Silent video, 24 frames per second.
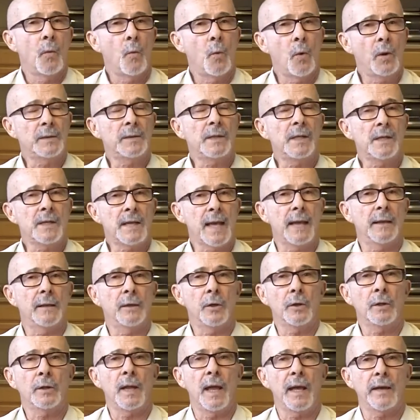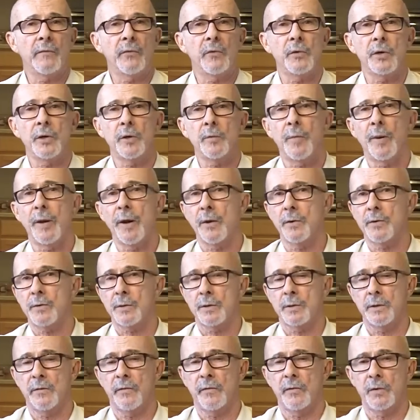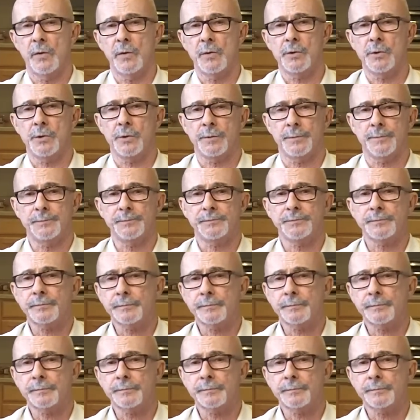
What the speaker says: What does that look like for your parents in the future?